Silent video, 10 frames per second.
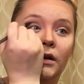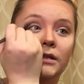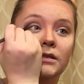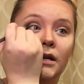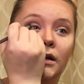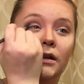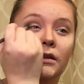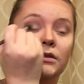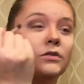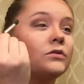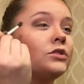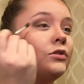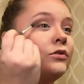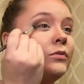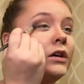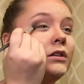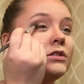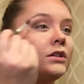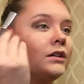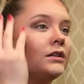It's not gonna do too
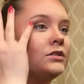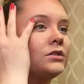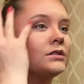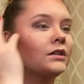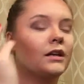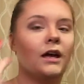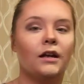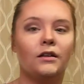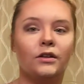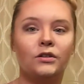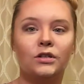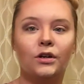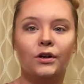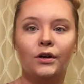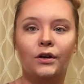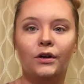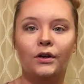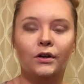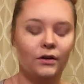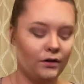much. It is just gonna add a little darker
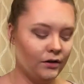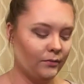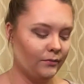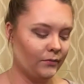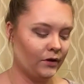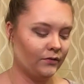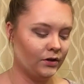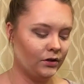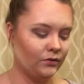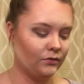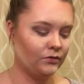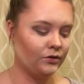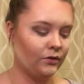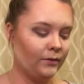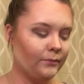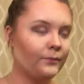of a hue to it.